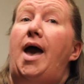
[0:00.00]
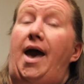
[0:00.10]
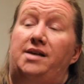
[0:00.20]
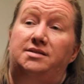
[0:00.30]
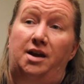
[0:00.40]

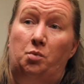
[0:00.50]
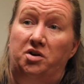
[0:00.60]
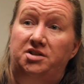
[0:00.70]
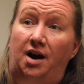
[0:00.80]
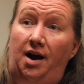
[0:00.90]
As they
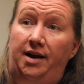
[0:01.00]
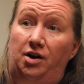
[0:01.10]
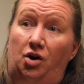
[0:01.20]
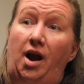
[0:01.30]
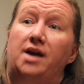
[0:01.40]

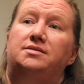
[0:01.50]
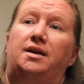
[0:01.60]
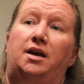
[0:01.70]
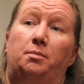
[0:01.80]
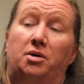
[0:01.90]
retire, as
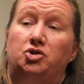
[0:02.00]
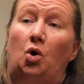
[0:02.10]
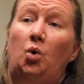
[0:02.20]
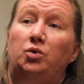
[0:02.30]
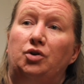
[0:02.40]
they get much
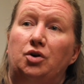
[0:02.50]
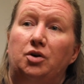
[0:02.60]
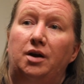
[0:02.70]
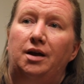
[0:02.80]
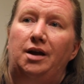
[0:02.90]
older,